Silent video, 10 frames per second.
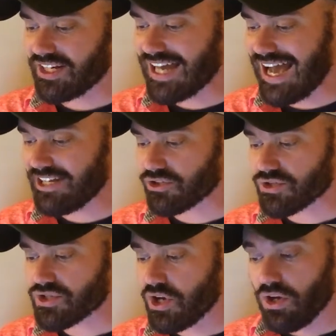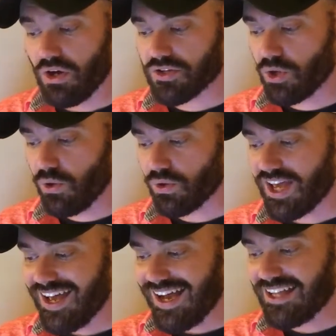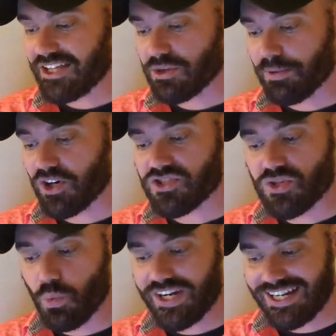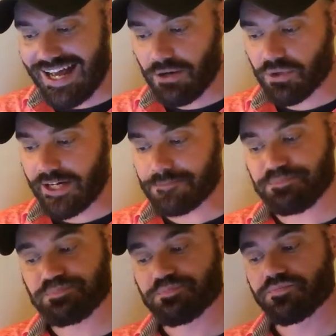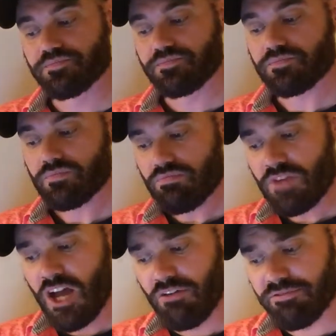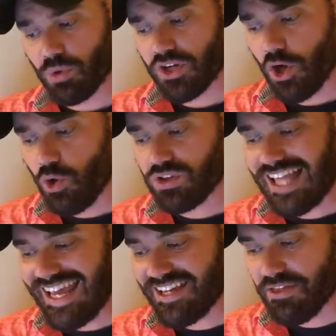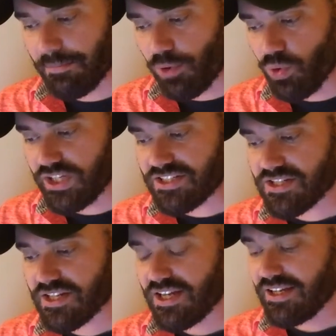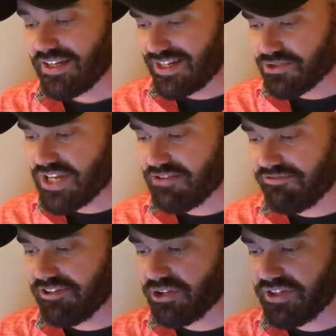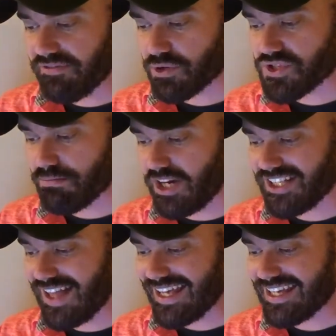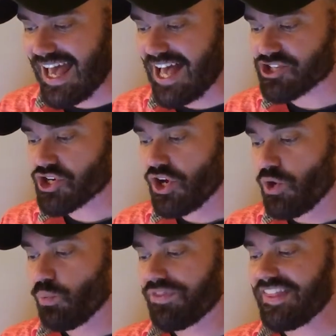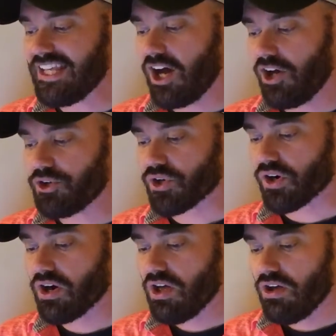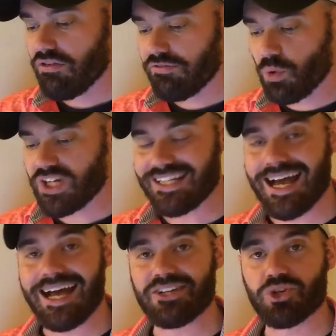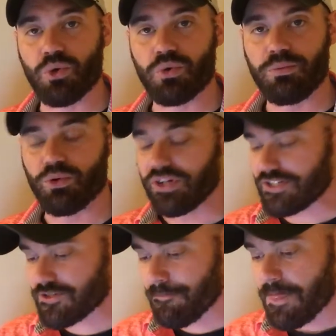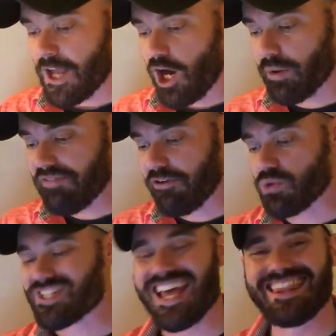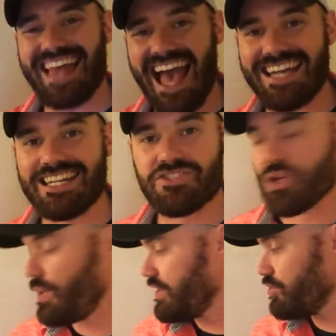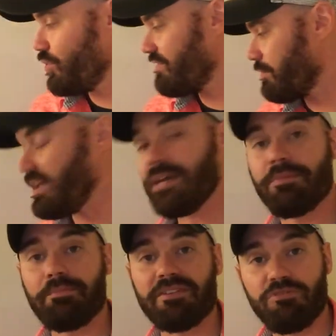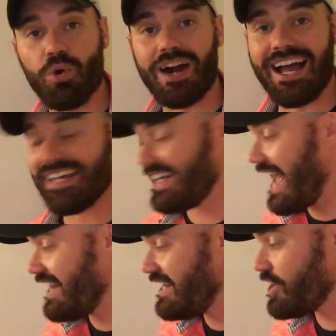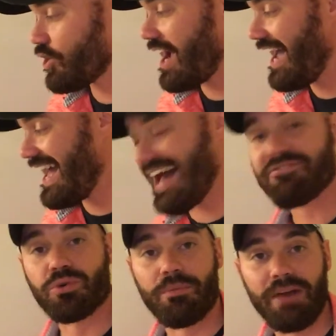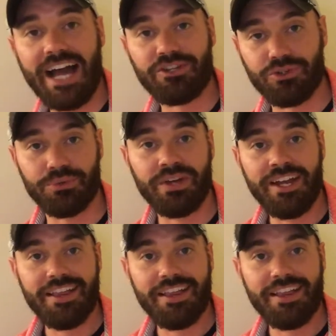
the Niners. All told, I like the Birds to win it outright. I'll forego laying the points and I'll take Philly for some moneyline cash with the under 49 total points. All right, folks, that is going to do it for me. But before I get out of here, I have to remind you